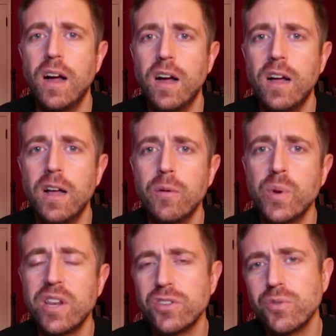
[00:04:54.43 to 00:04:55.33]

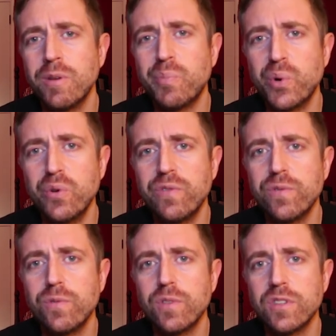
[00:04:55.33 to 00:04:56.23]
We can also
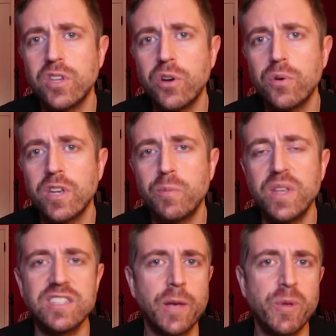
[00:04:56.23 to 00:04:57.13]
improve, so it could
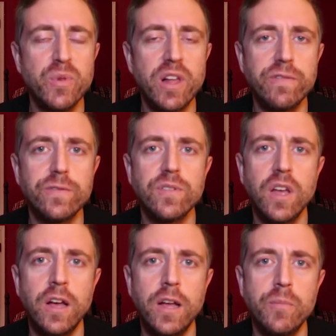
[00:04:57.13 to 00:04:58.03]
be a semi-bluff.
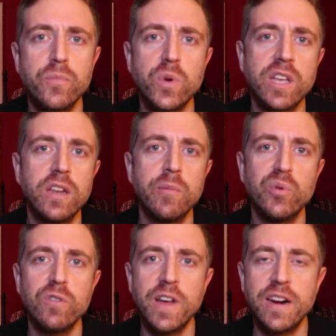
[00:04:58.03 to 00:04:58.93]
We can
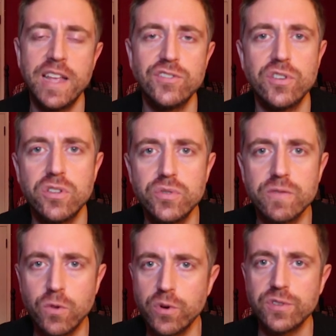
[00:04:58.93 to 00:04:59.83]
improve on an ace or a deuce,
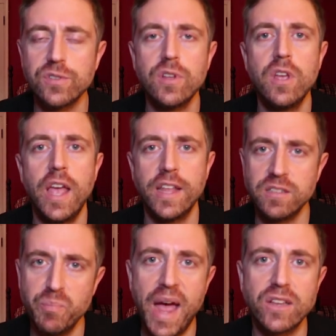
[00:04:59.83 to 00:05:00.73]
of course, and
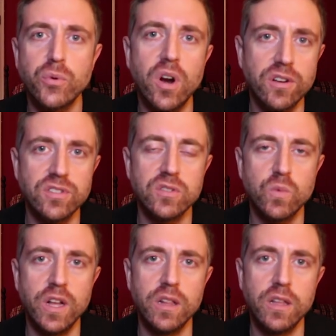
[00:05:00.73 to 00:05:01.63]
some backdoor hearts as
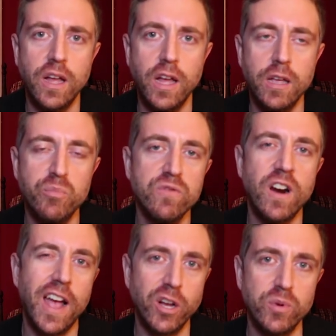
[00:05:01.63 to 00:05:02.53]
well. Improve
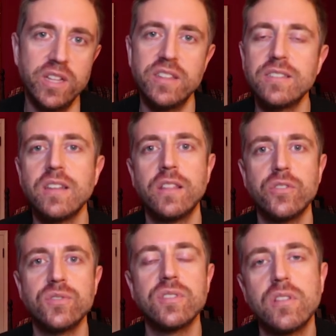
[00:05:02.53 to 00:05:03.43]
our equity, at least on
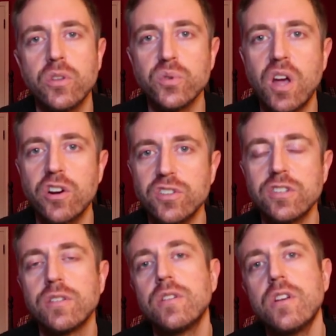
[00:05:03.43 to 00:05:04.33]
those hearts.